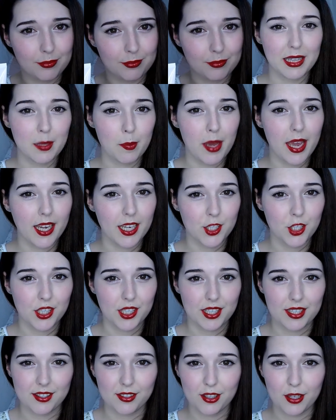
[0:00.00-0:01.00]
The packaging
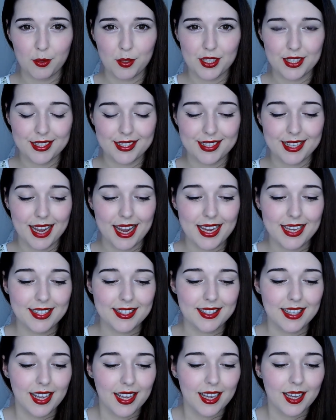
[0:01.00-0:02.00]
description
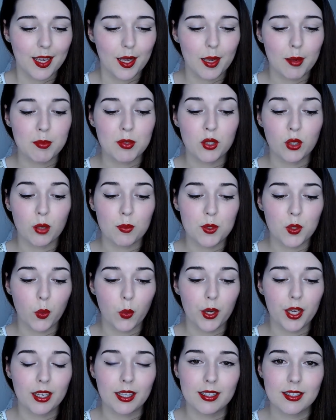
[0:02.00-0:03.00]
says, Absorbs
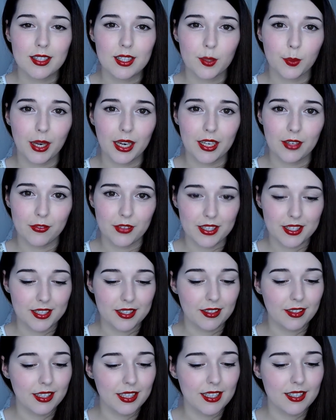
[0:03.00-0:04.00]
oil and sweat for
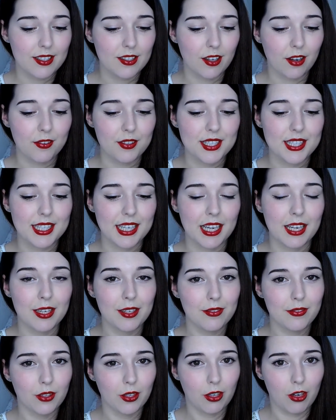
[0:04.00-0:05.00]
silky soft
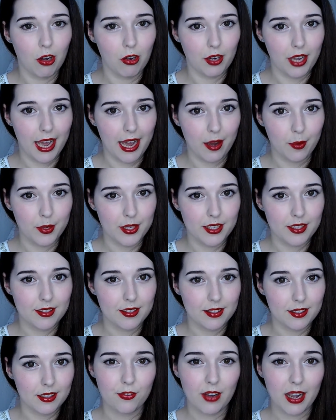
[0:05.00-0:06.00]
skin for long
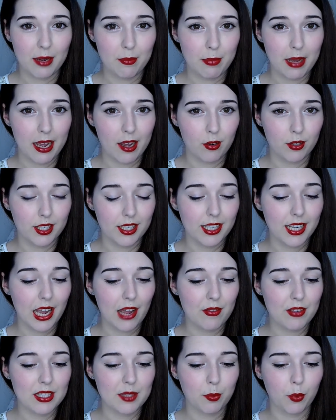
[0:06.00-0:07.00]
hours. Fine powder
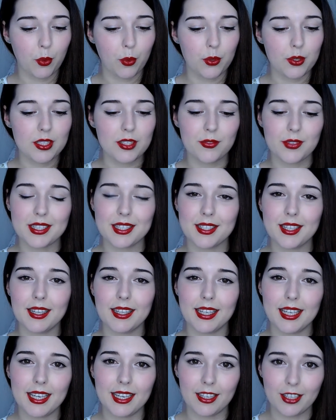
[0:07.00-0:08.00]
covers pores for
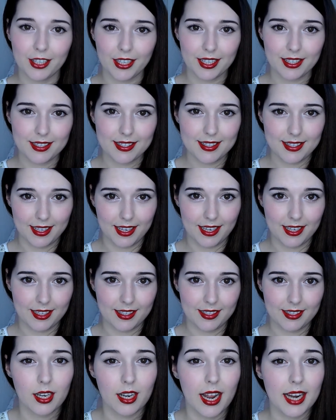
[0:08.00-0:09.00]
silkier looking skin.
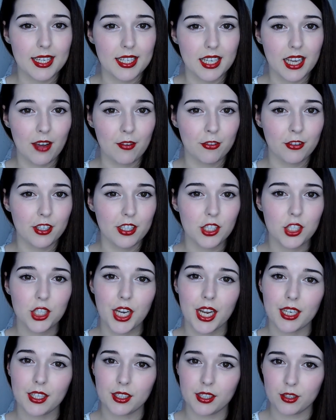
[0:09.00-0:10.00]
Light coverage
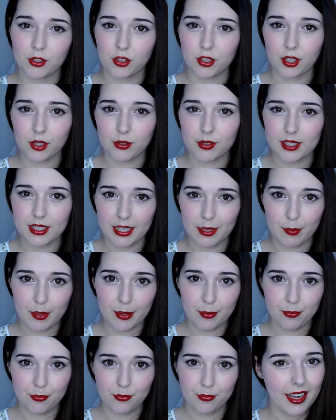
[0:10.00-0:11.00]
and controls
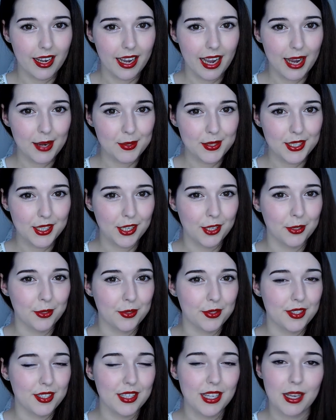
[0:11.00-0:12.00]
sebum. How to
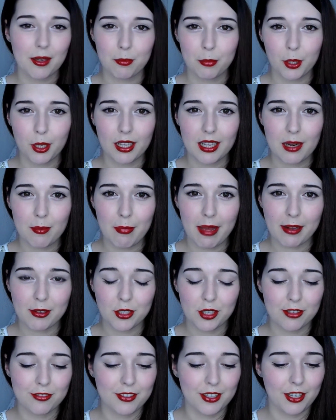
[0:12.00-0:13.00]
use. Pull an amount
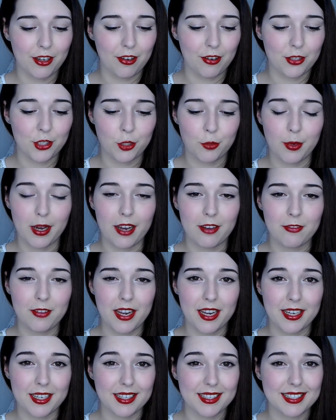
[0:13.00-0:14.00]
of it onto puff
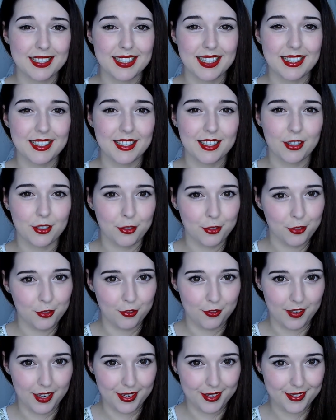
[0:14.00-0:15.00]
and extend it onto
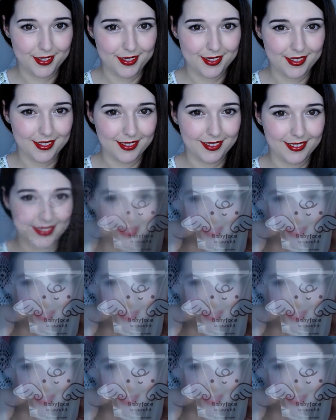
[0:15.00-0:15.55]
face.